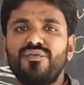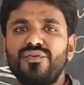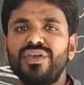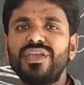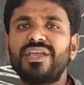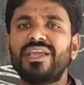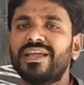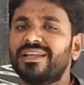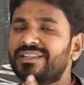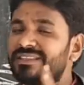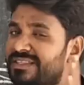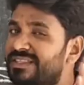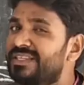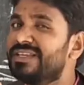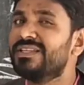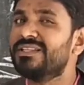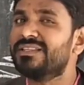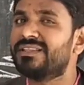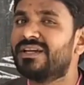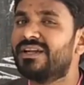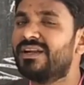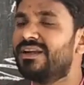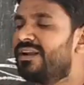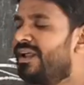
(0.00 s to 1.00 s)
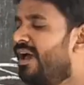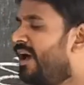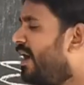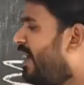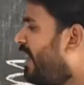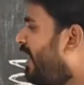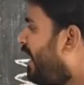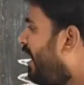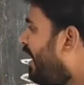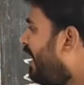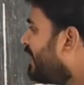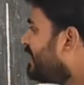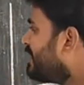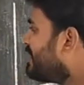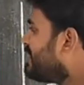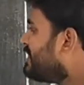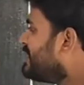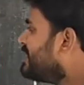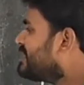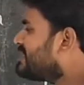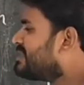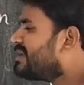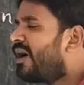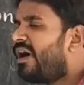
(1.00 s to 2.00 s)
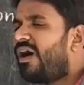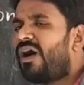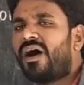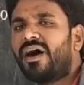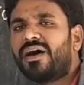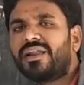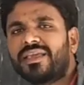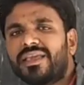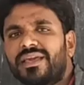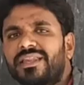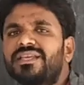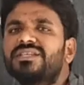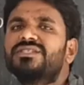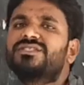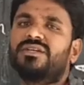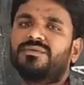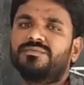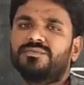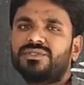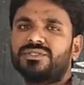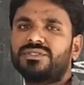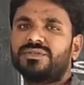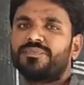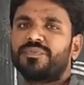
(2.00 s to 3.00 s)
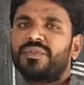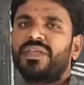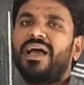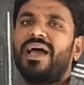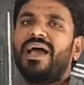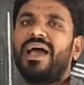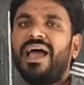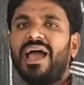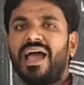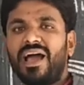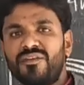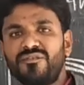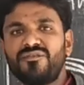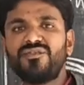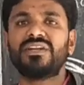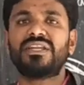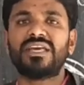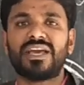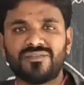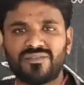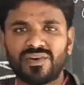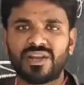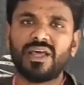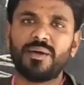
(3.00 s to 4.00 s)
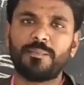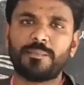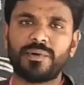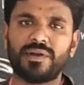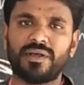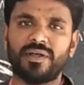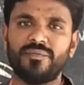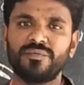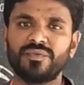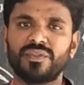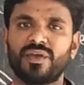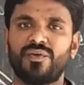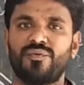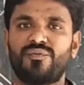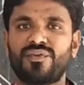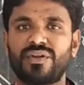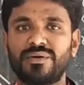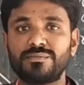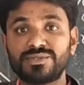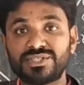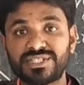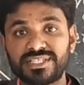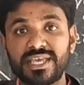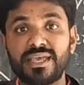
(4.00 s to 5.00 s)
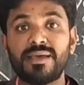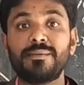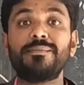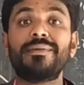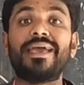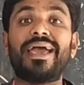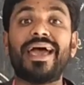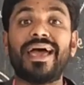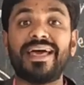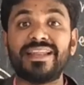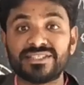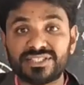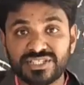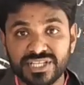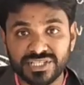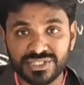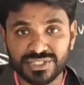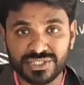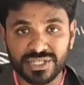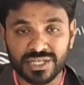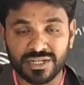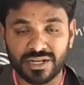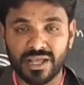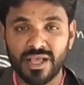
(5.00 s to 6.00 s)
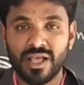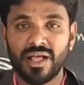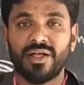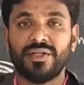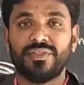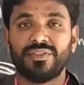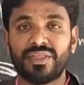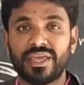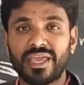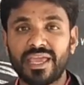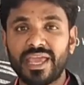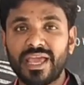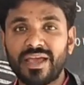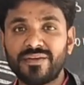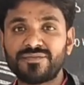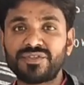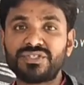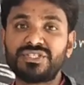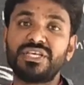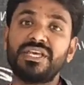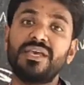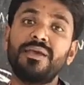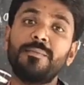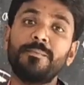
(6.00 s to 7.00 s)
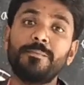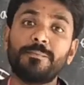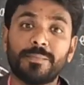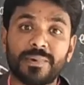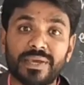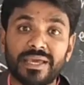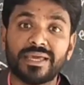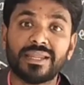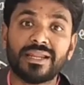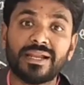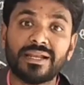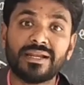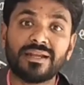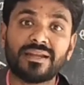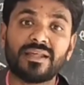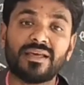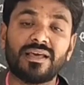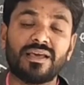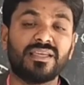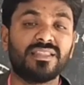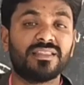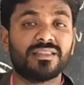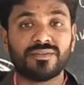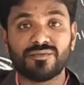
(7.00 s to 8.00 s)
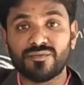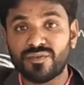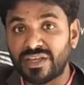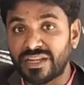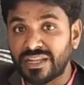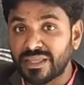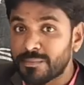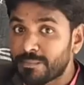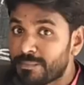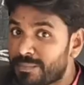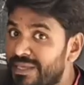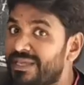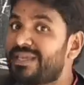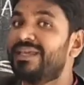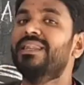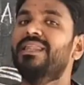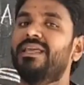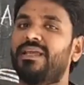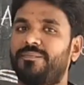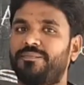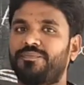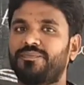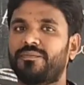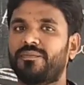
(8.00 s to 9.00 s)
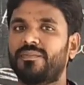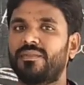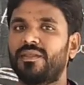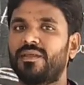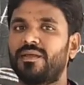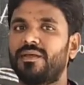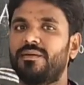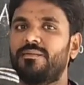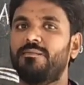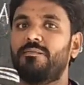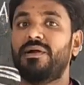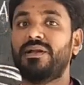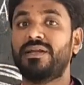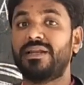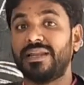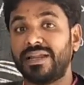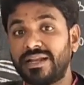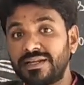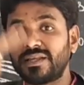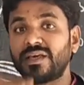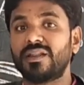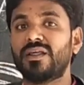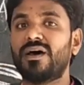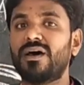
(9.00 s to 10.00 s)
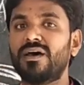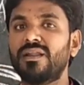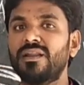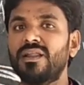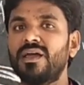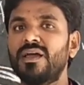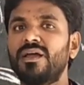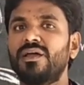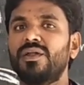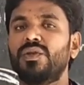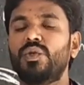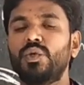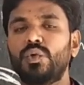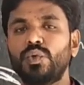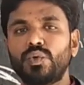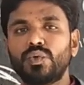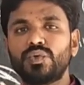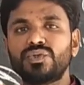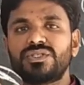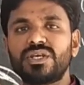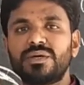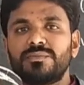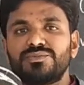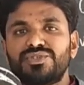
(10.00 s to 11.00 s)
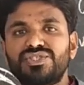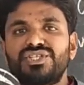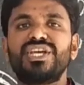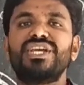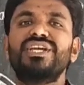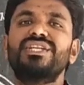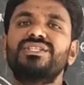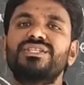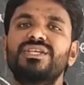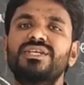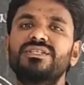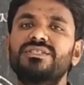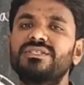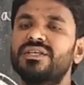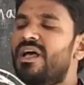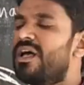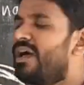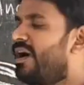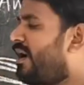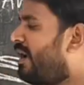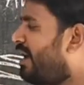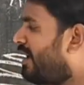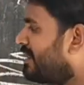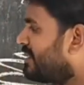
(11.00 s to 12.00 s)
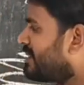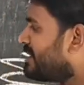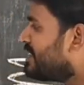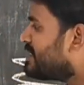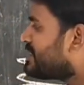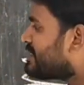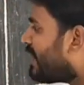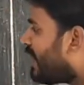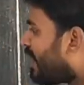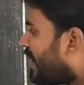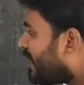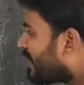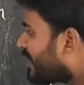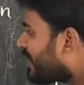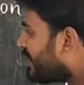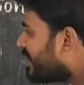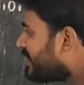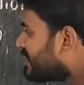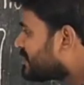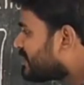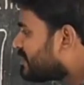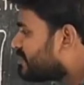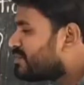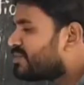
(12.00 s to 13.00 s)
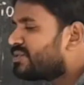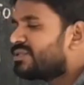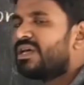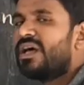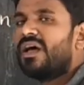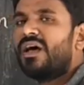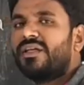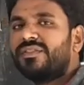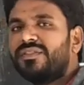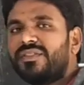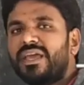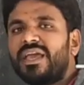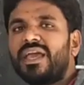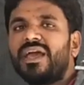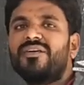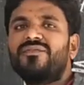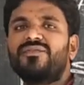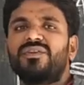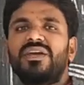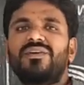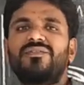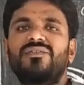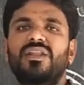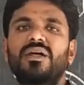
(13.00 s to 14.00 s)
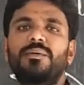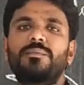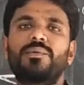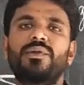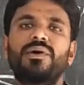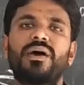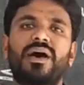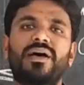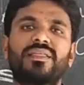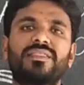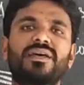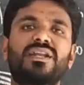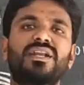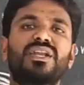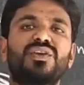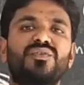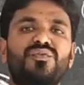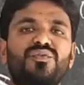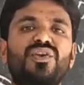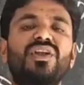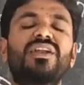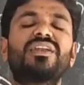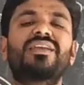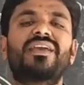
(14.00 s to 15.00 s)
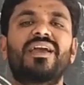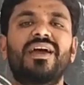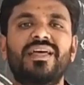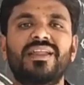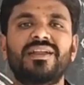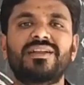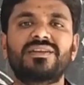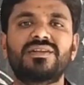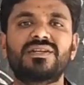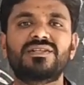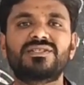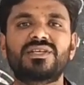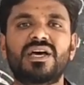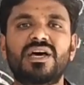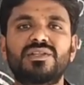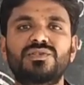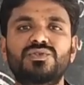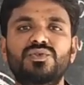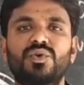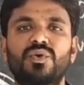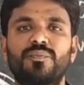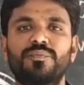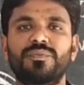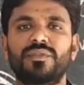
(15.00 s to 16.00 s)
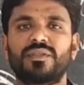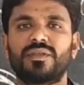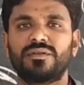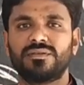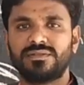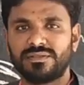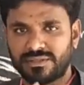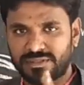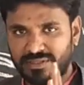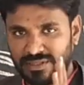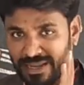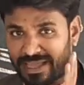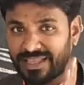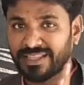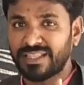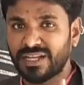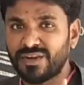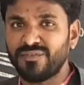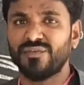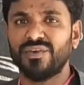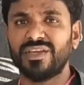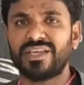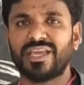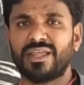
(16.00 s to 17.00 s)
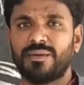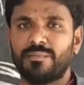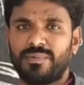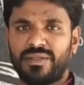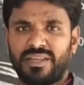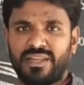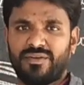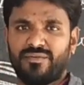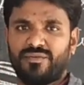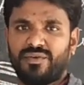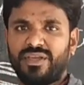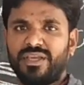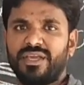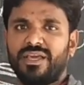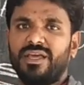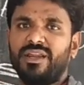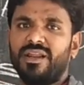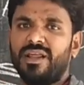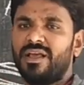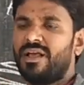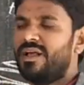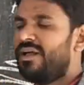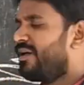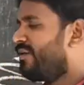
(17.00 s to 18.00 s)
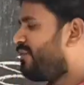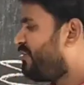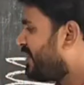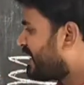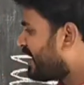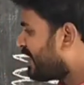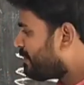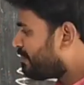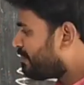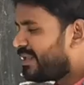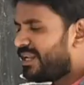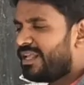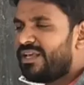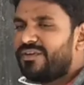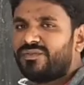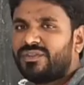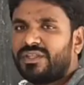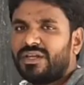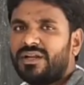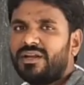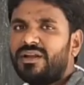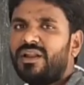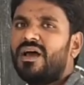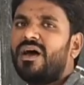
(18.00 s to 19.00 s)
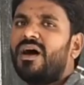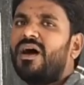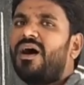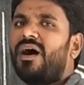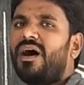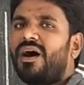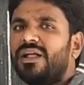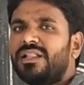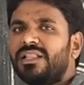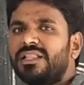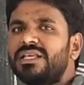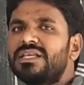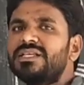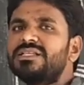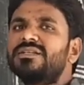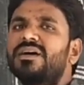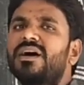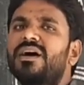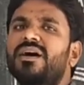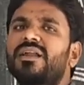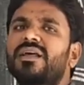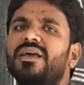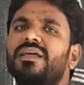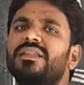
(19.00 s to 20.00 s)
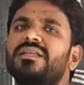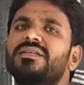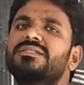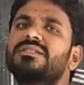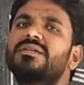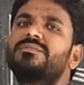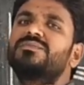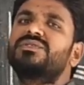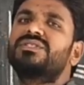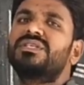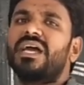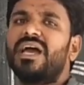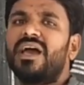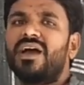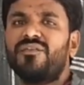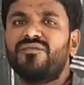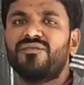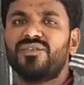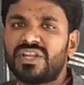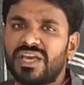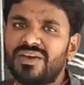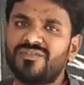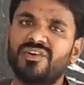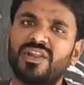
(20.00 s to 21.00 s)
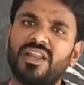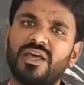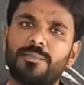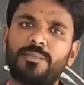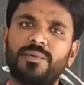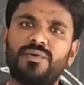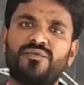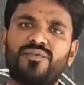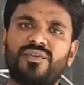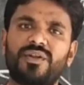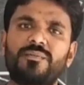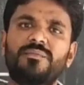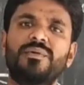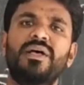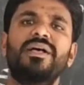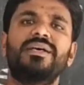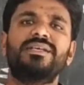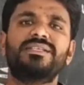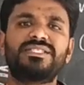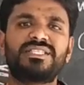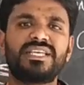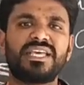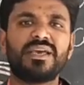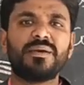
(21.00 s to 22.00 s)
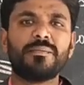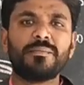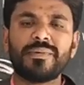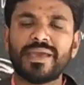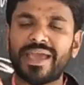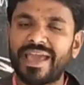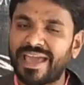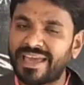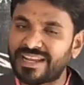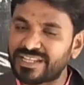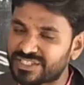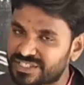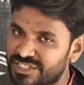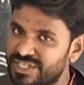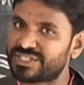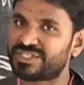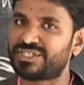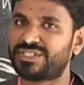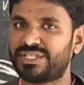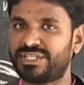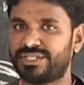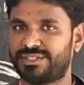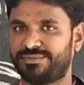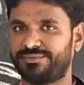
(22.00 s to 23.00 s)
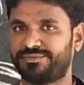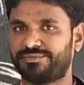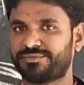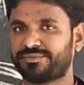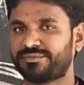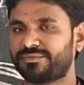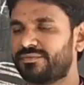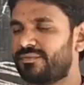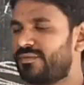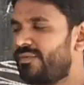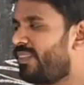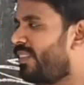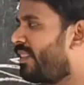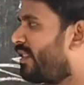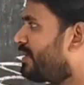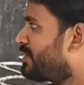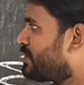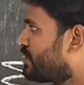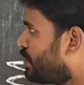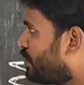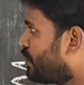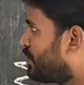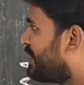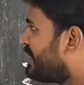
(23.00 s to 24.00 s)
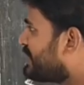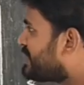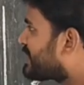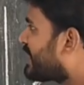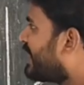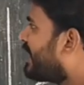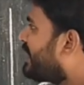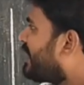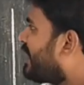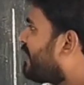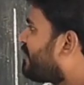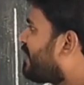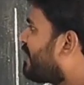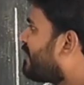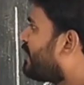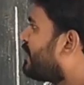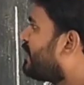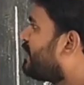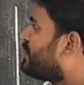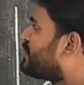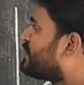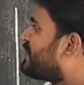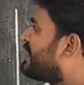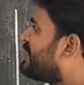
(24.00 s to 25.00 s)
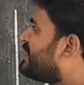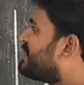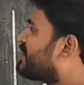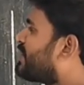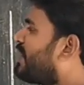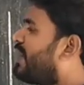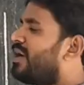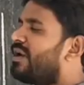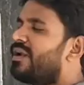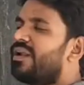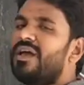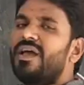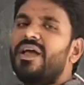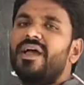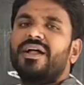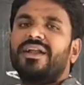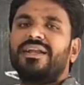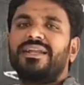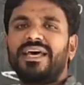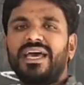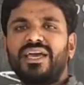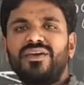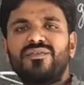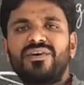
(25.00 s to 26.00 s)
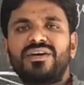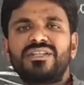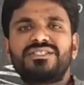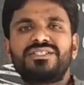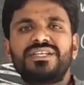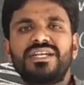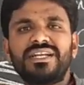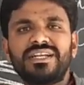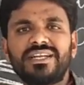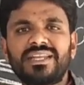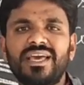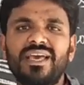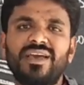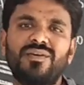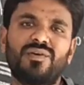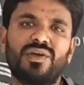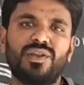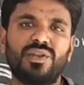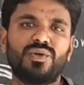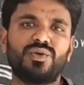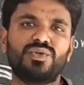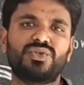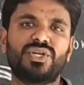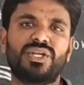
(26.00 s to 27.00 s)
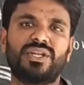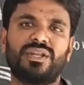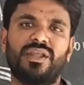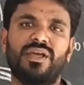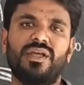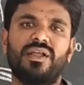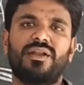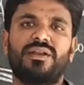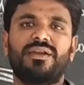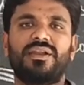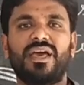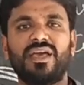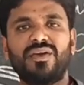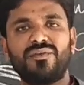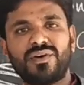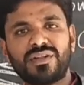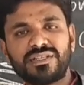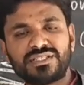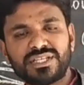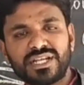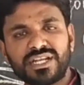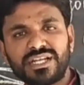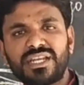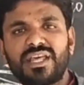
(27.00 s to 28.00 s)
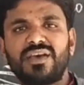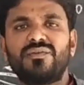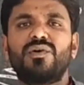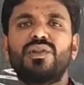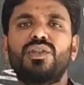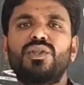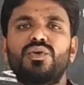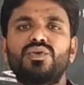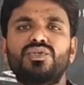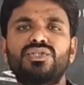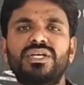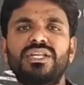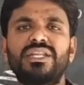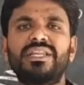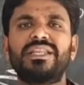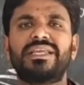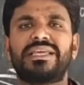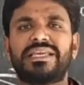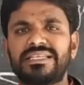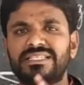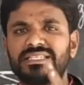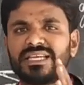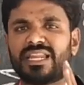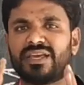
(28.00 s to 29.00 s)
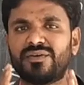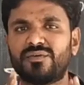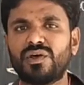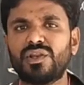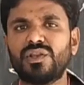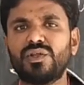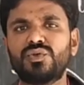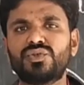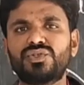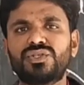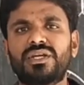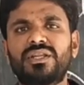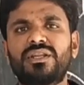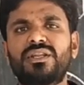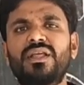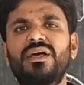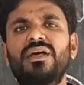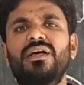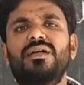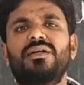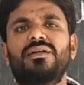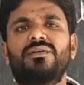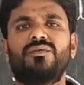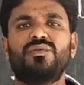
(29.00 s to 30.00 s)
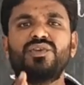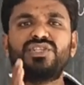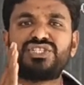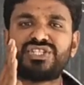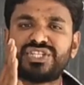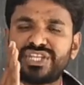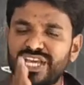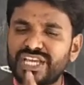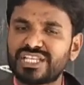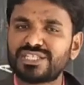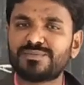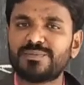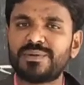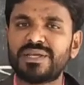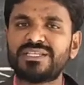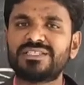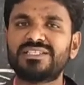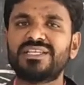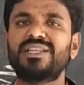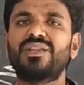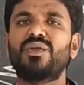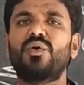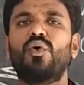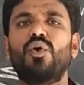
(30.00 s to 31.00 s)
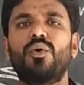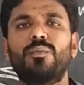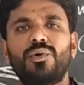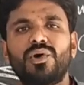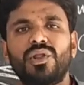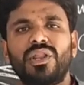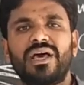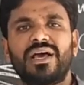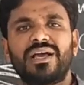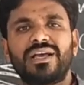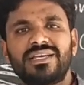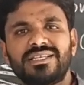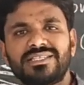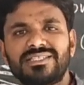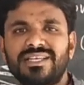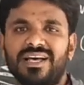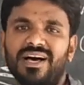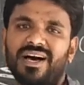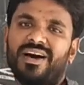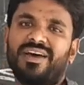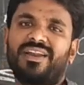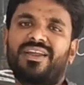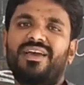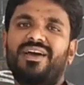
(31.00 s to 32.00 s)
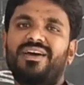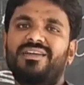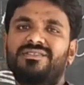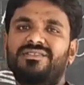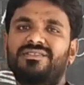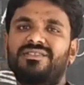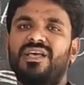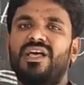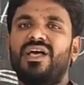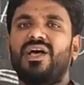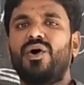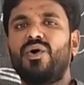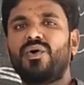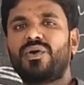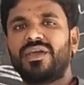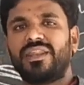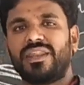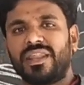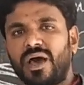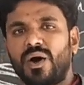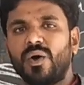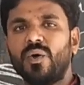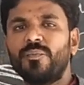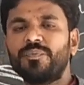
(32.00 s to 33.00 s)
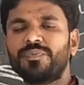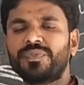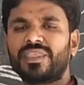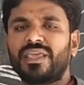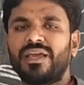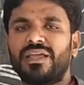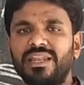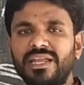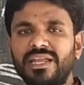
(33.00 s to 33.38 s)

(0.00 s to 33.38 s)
we can think that all these organisms have developed from same ancestor. They have same parent in very beginning. But later on, due to some changes, all these organisms, they have developed other different characters also. Like that we can believe. Here, we believe that all these organisms have developed from same ancestor. So this kind of evolution is called divergent evolution. Divergent evolution is an evolution which takes place in homologous organs. Okay, now